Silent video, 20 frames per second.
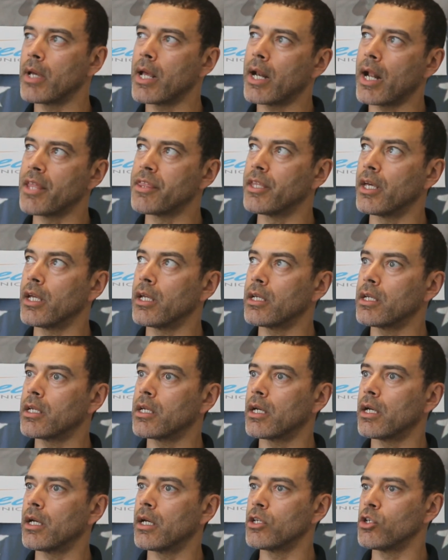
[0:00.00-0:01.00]
And I think
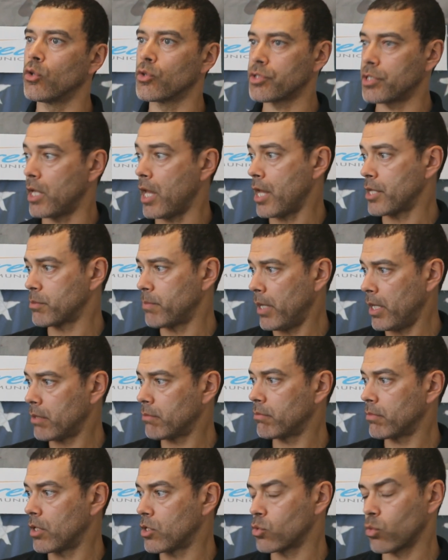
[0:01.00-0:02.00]
you'll see
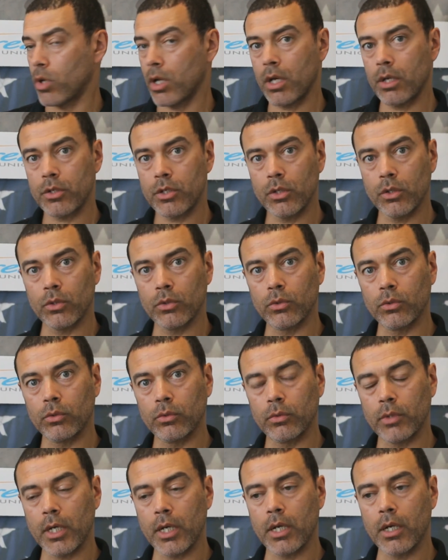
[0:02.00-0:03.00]
SMET as well. You'll
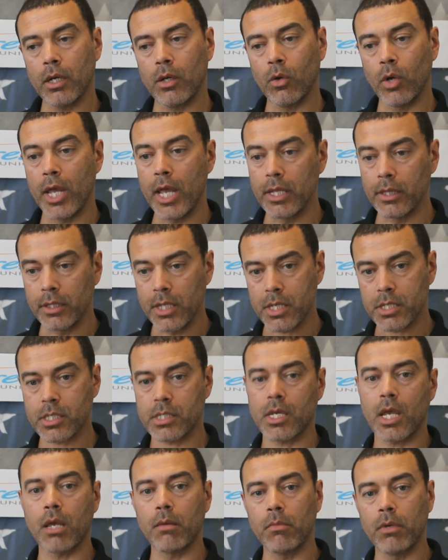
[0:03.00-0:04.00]
in this
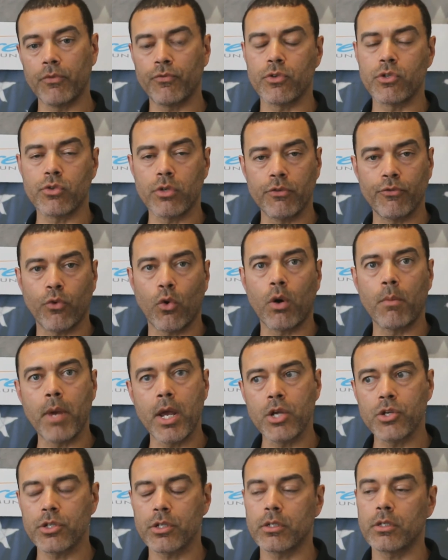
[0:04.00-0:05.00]
same infantry
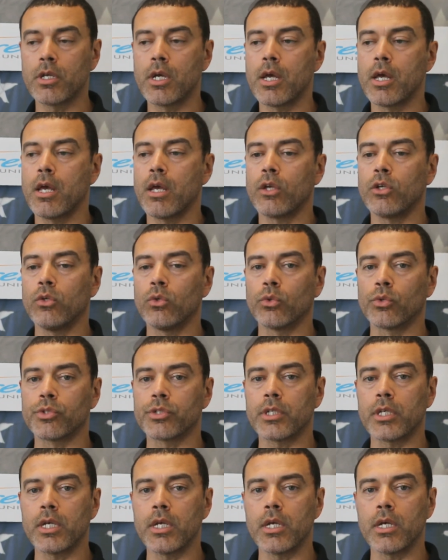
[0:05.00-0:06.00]
formation, you will
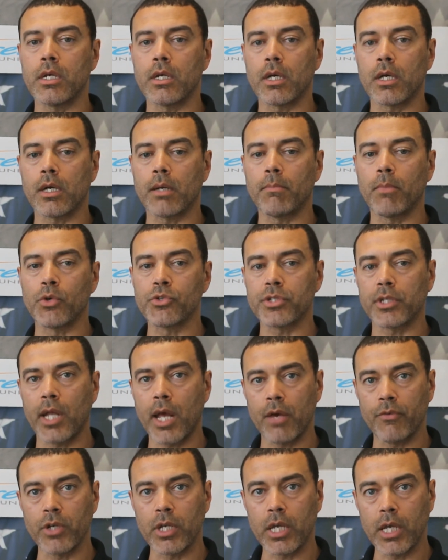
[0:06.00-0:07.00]
see most of the
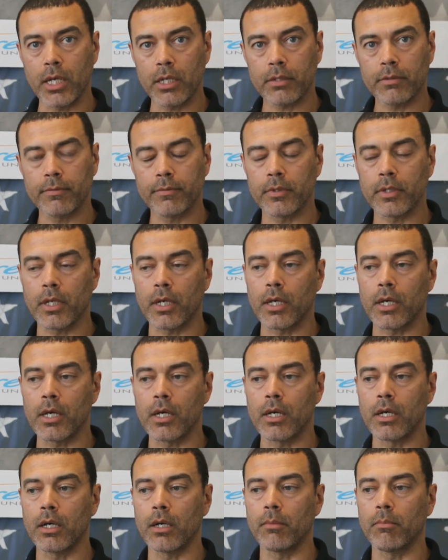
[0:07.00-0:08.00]
heavy kit
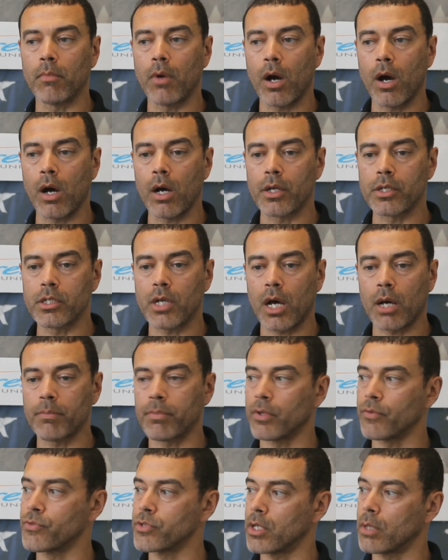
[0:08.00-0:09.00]
on
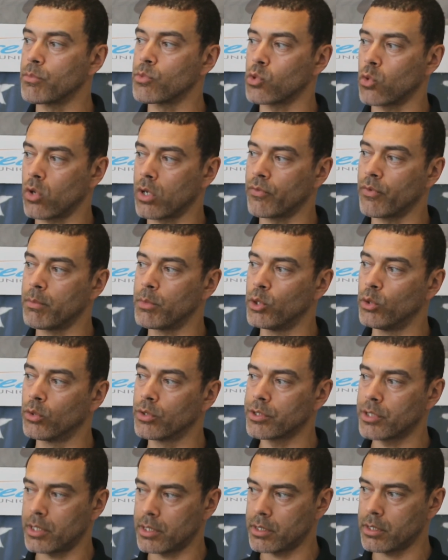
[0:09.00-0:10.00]
top of some sort of a mule
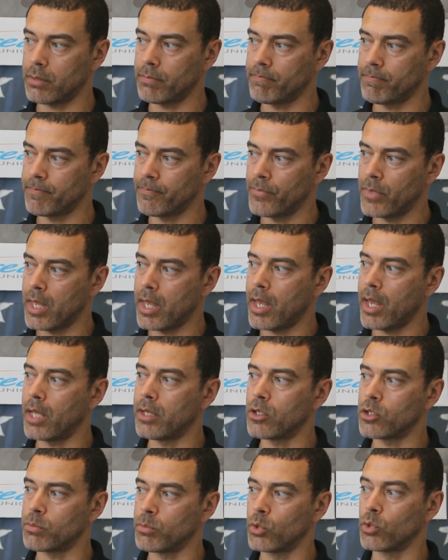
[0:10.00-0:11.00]
system,
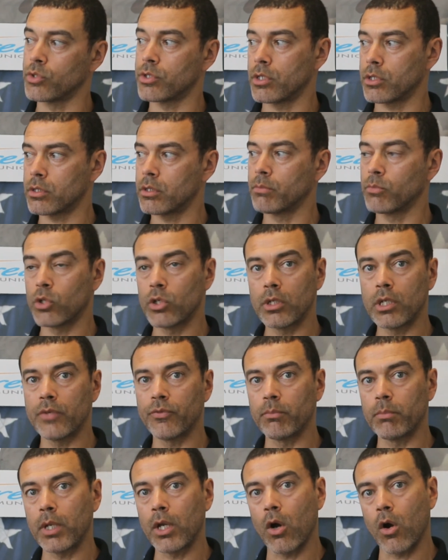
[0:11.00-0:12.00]
and this mule system could
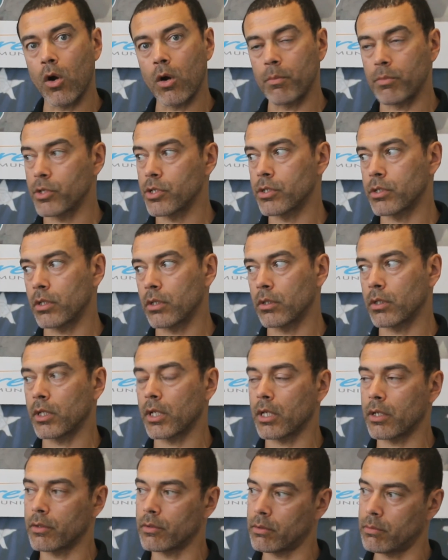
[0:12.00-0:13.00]
even be armed, so
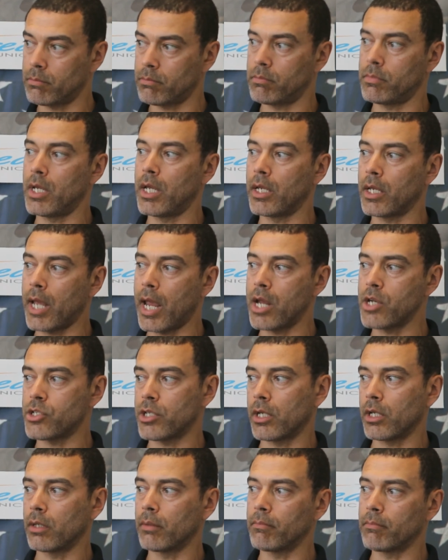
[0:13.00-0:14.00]
that
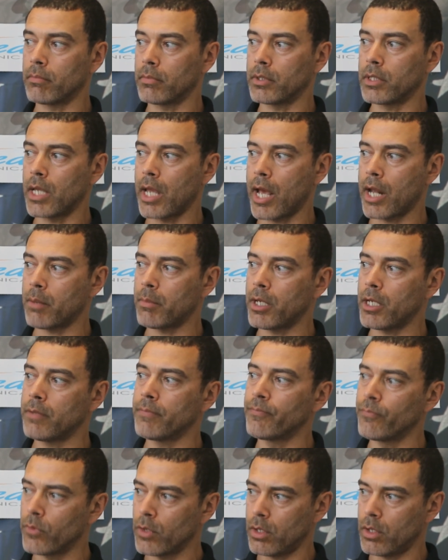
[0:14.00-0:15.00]
engaging the enemy,